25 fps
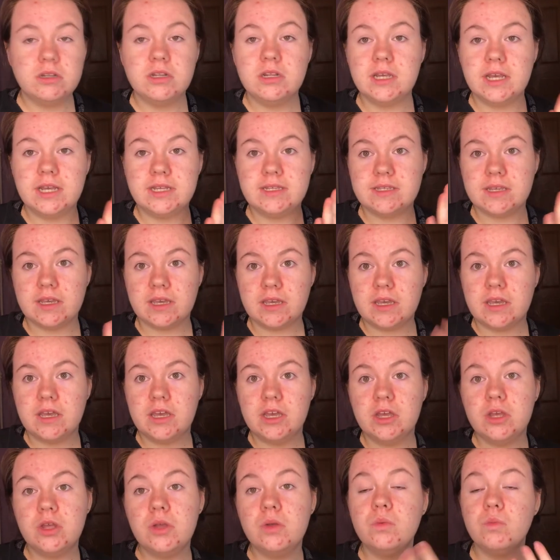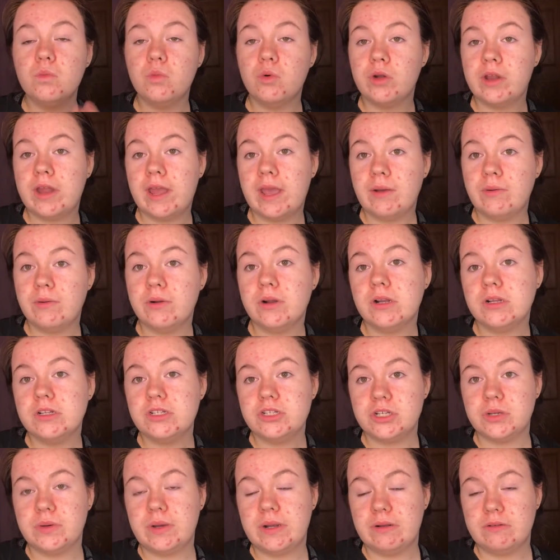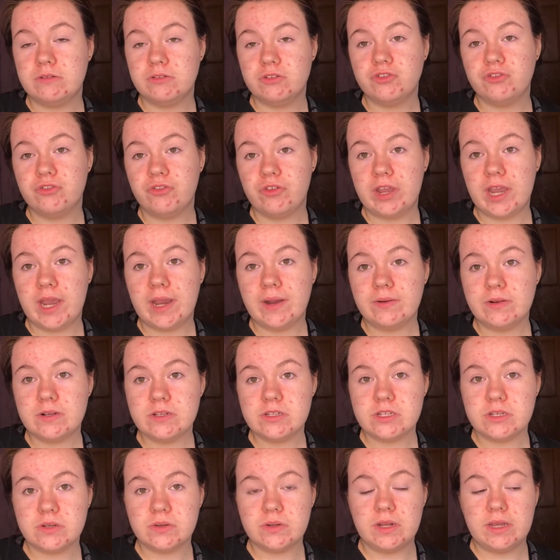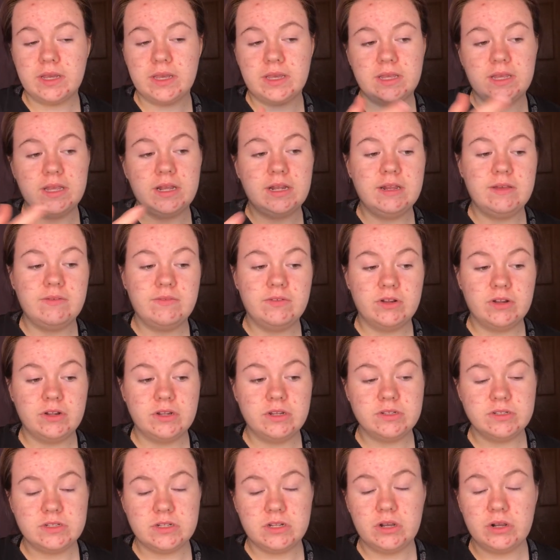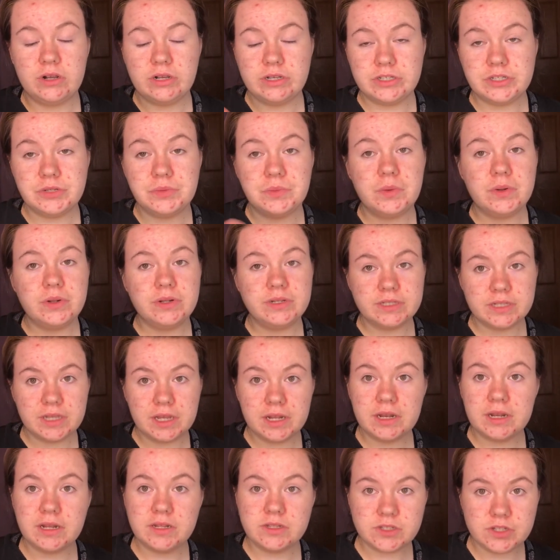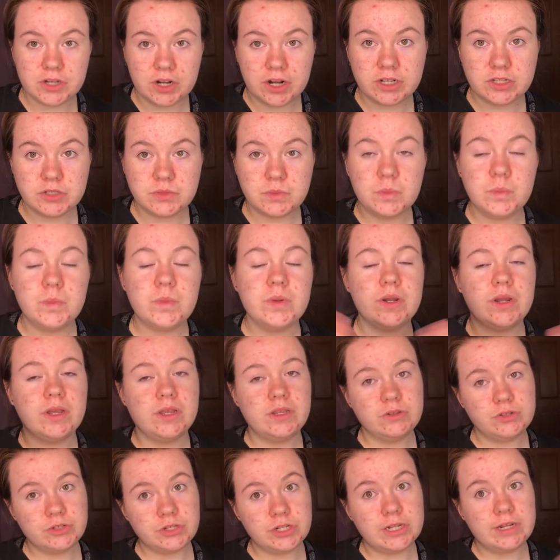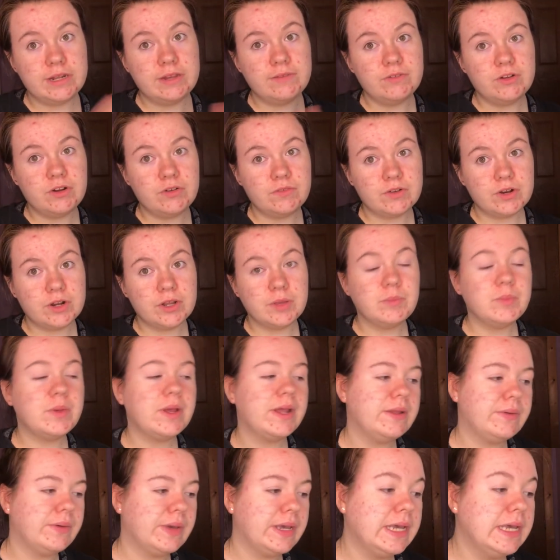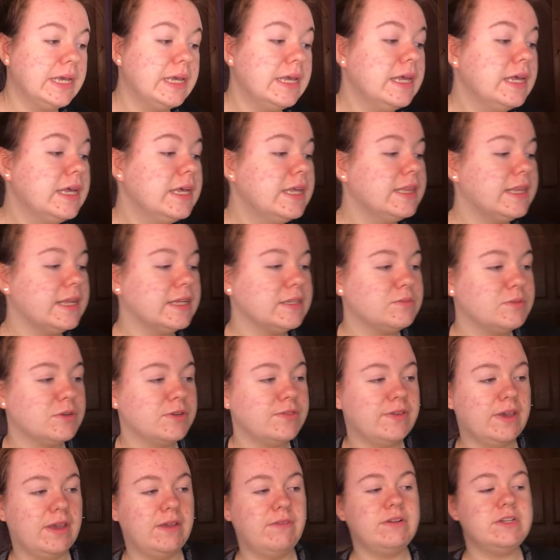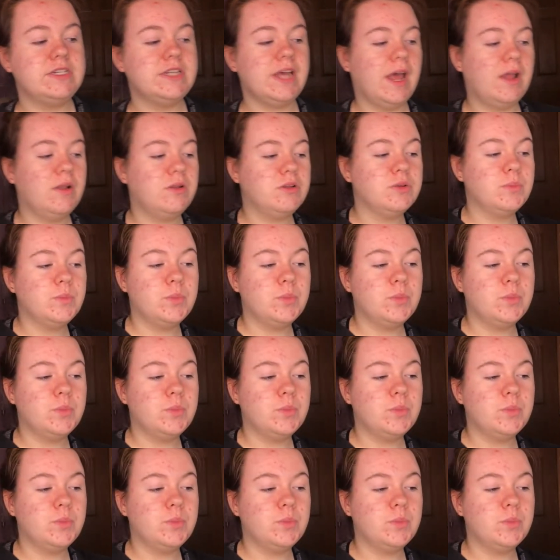it's like 1 hour, 2 hours, 3 hours, so like, you leave it on as long as you want to get it as dark as you want, but I usually leave it overnight. But anyway, that's my favourite tan.